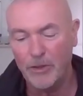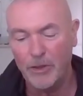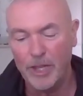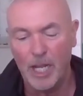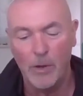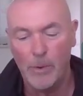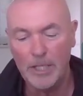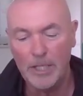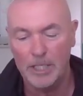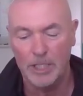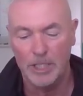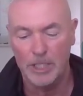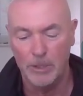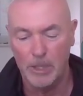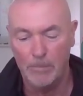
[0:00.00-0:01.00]
One thing I wanted
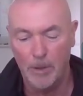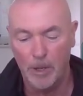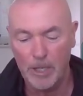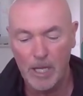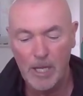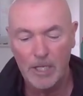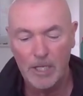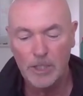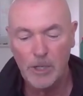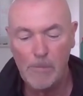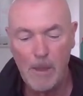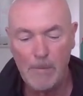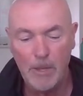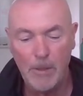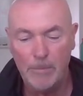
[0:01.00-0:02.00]
to do in the book, show
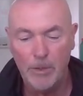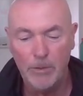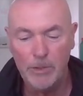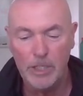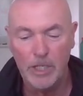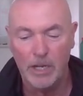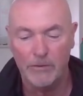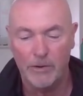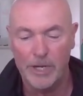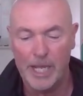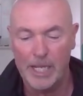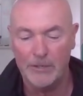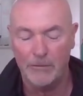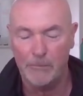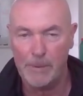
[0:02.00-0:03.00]
people the beauty of our
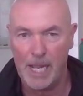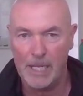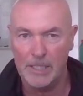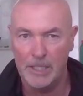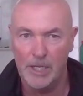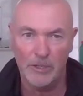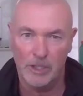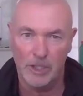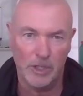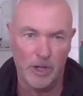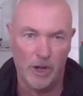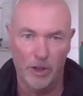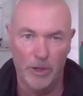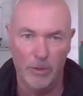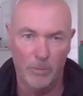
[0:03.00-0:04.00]
native plants and not just
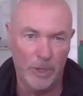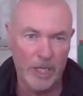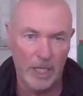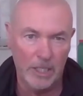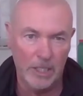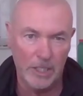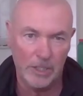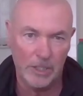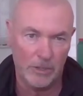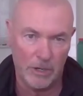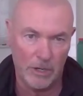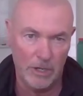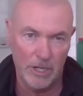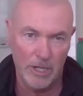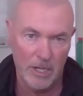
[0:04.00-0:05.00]
call them weeds,
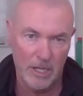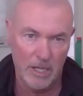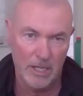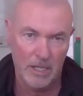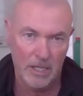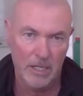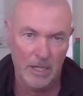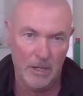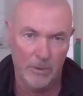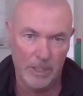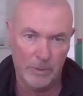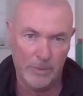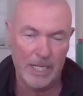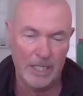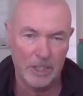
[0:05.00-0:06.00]
or,
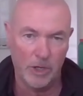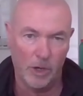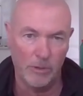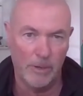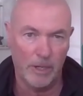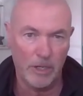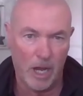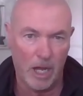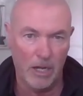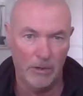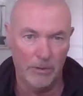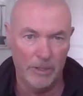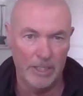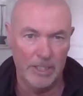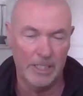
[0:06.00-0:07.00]
as well as talking about
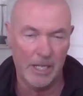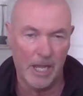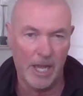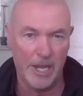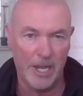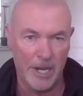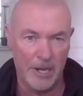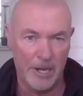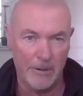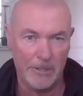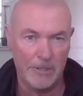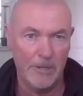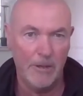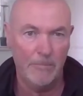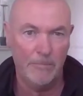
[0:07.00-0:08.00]
color and design and
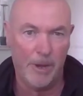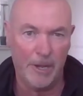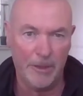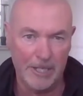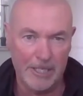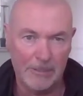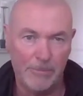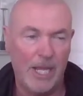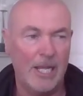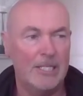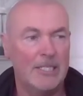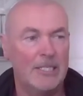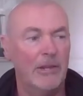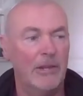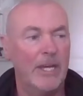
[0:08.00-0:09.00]
pot
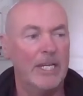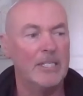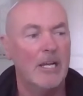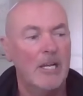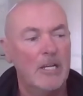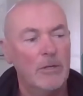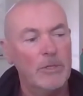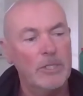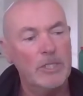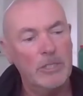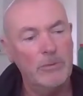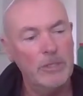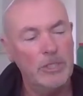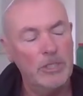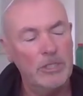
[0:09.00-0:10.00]
displays and all that, was
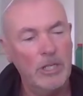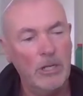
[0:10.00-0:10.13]
to